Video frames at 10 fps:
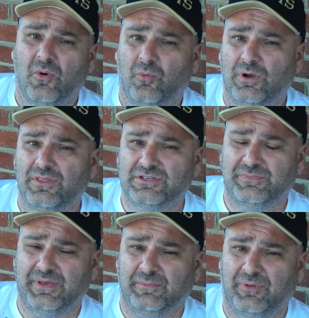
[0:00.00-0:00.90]
One of those
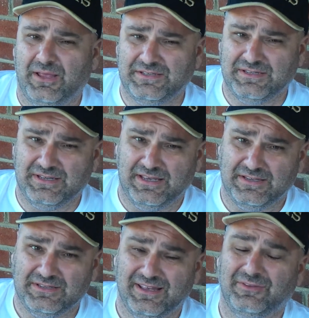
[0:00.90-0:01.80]
big pluses
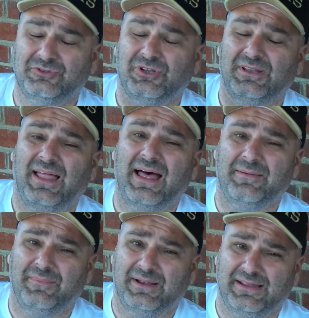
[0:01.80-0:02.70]
is there's a lot
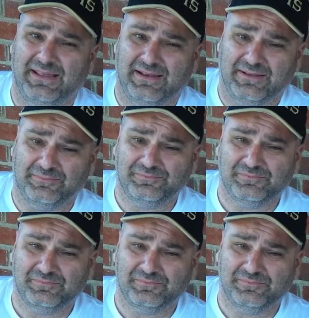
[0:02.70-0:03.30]
of money in it.